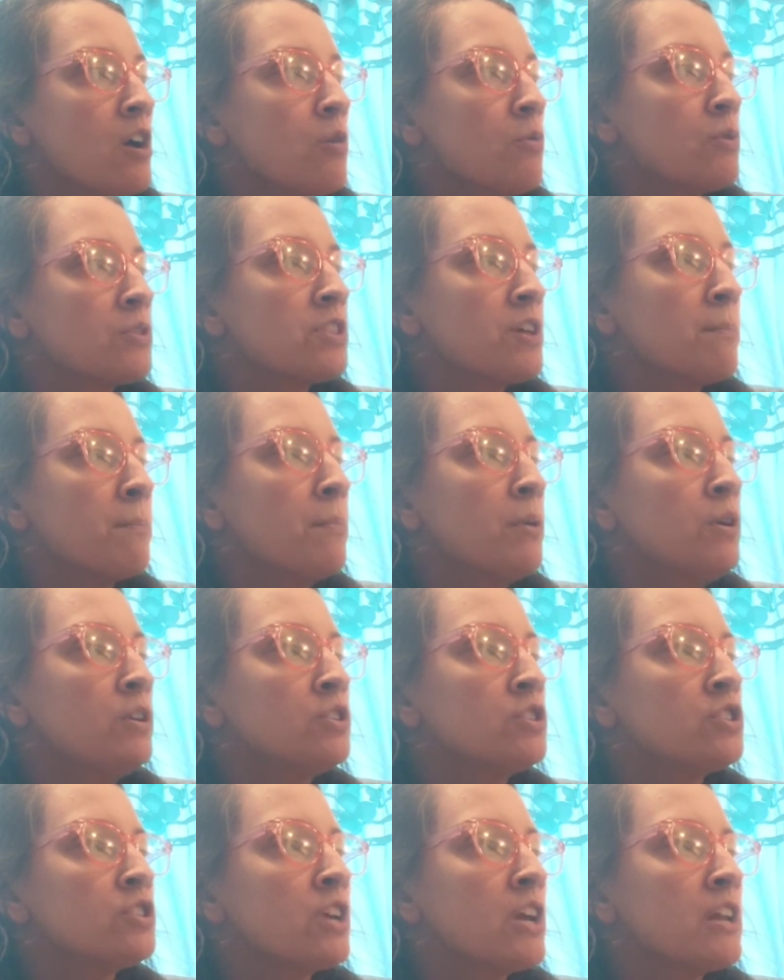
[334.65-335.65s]
With a
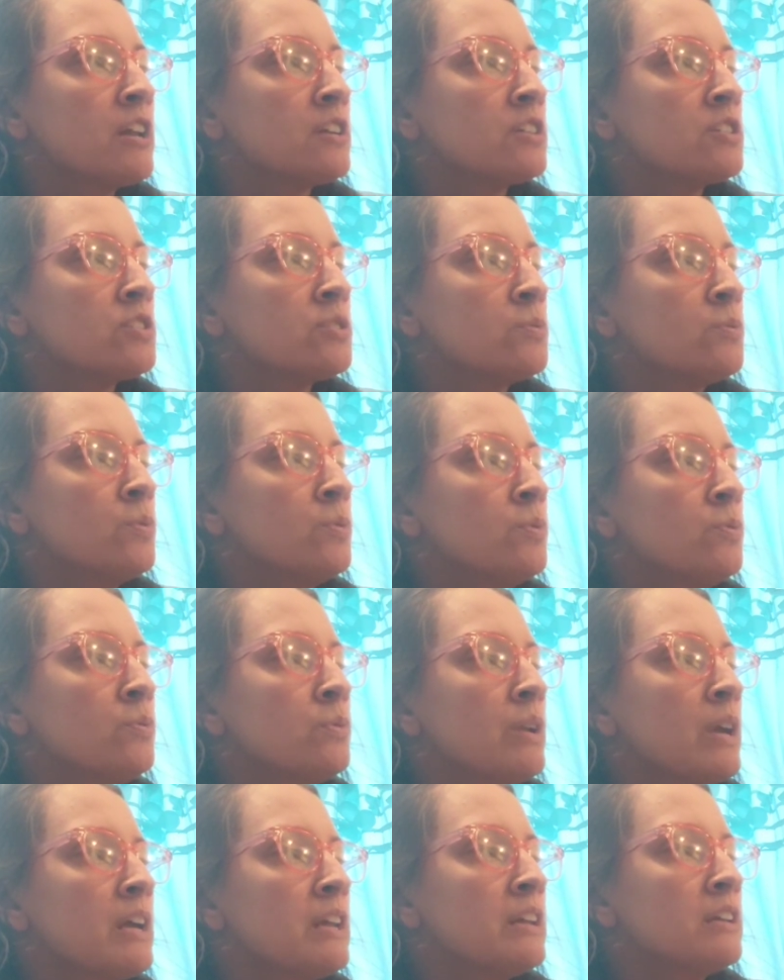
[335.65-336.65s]
push and a
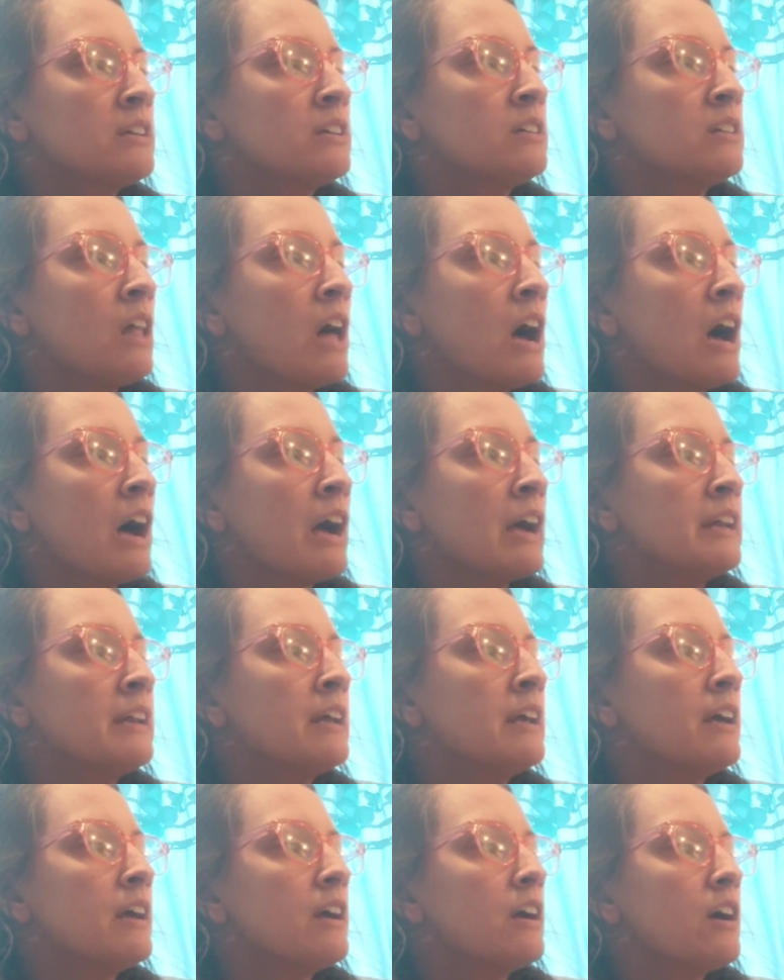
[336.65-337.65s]
swoon and a glide,
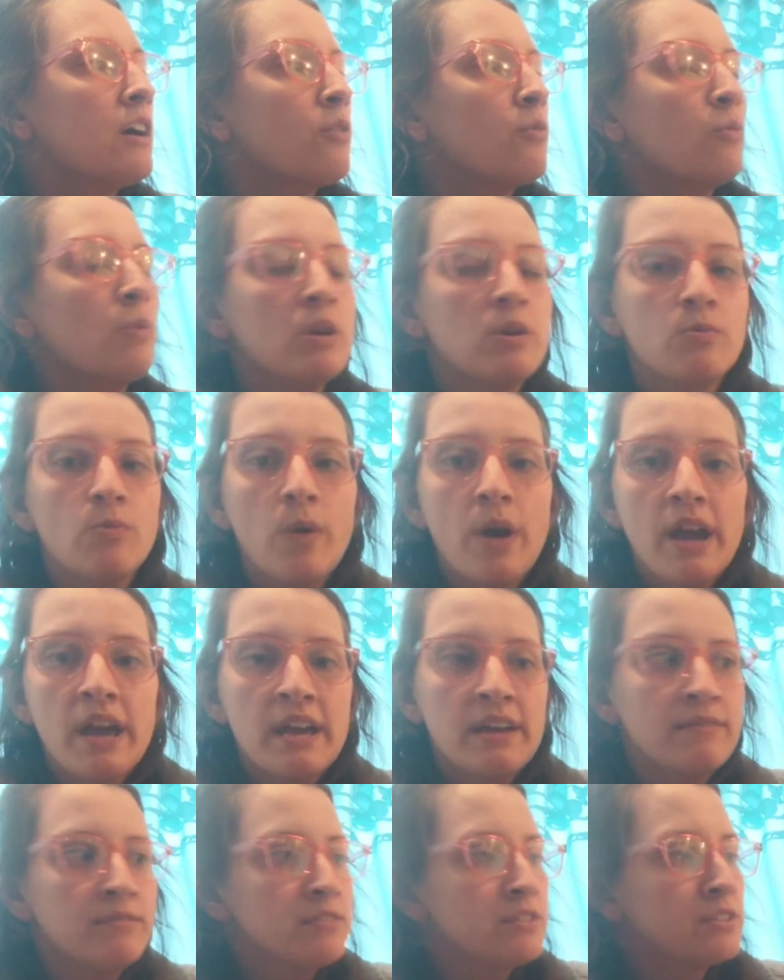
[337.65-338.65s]
we
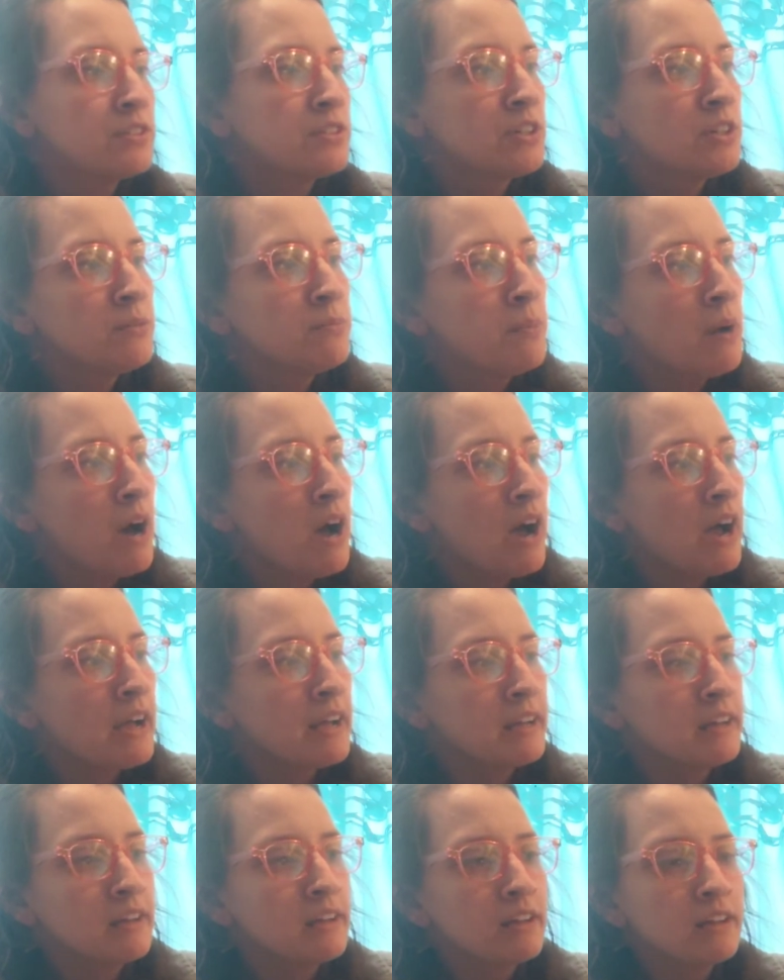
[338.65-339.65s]
waved goodbye.
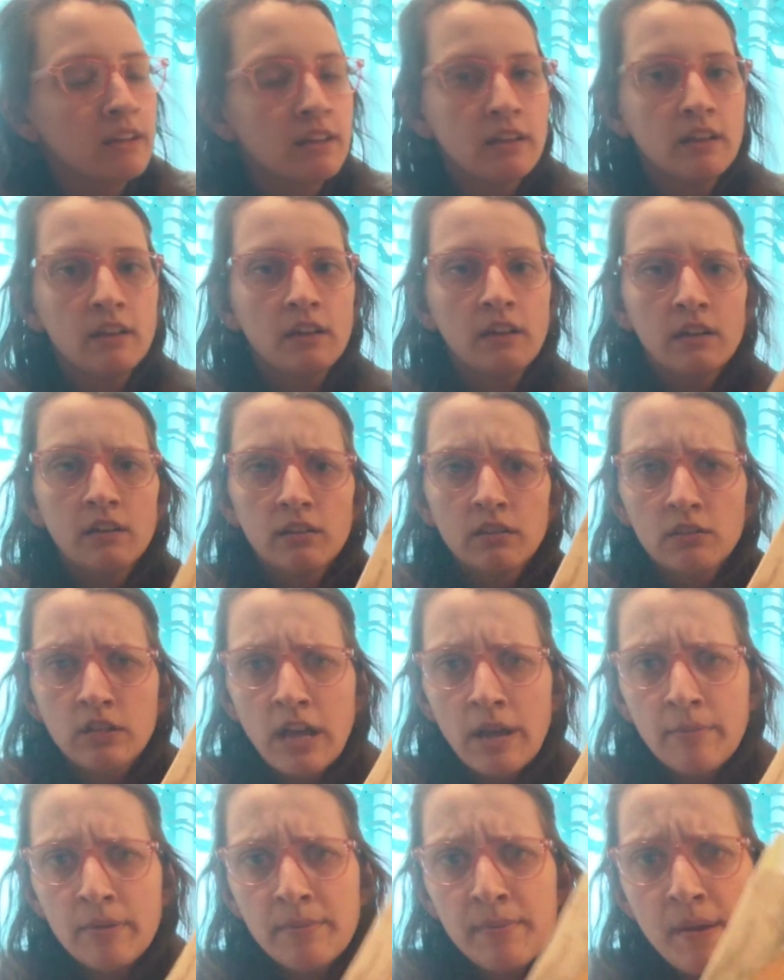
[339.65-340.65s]

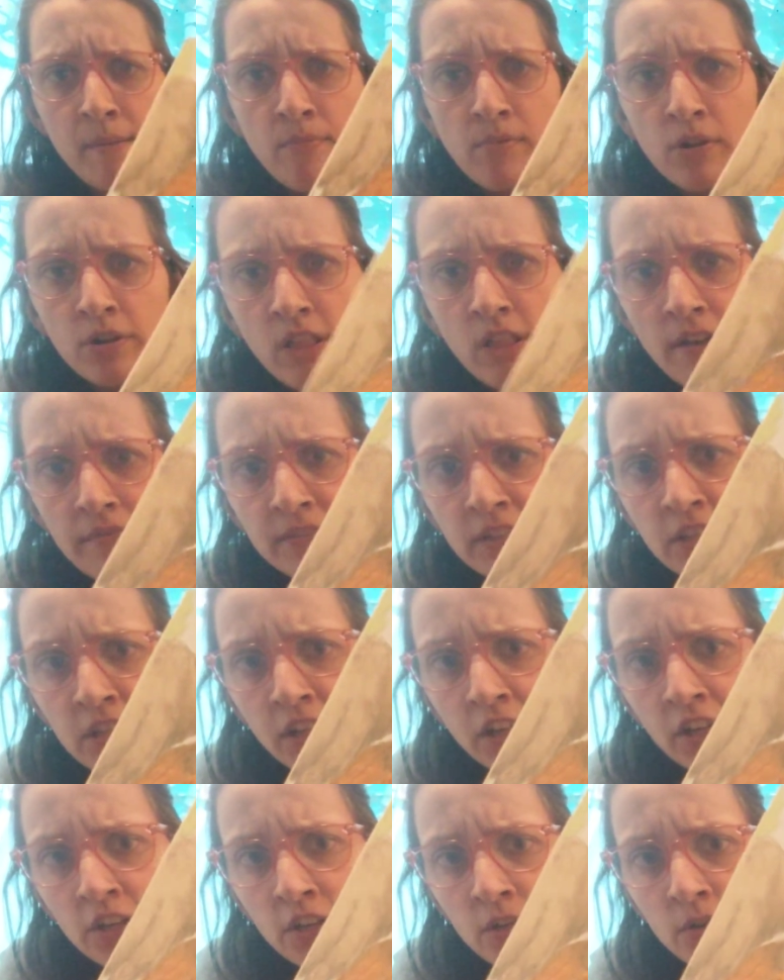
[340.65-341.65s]
How many people are left in the
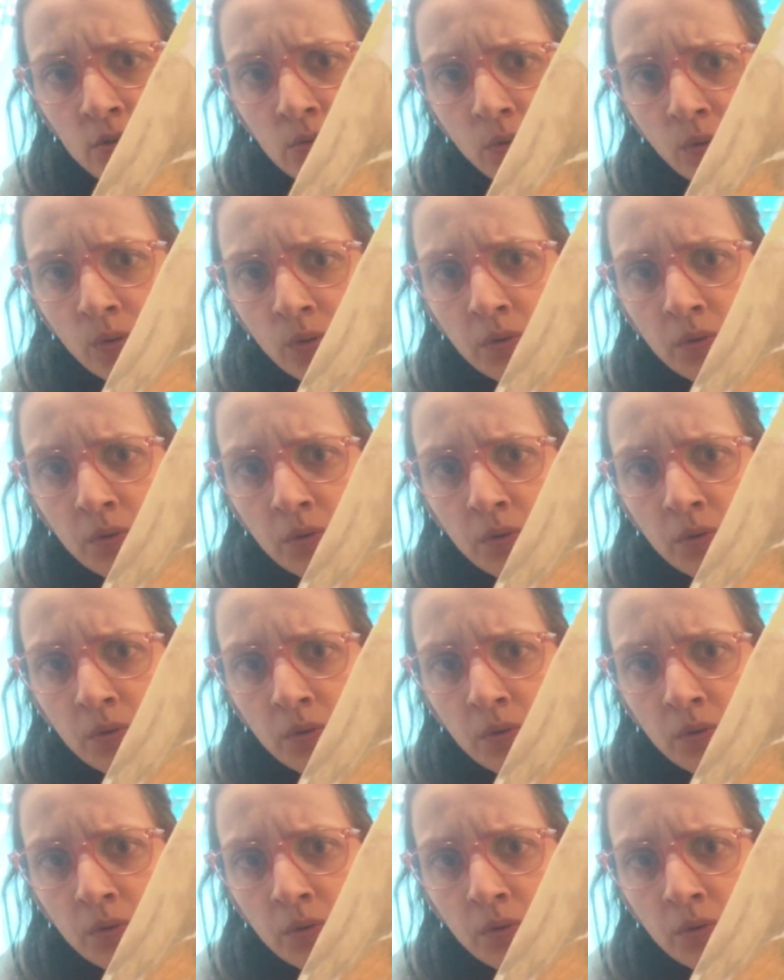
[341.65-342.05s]
canoe?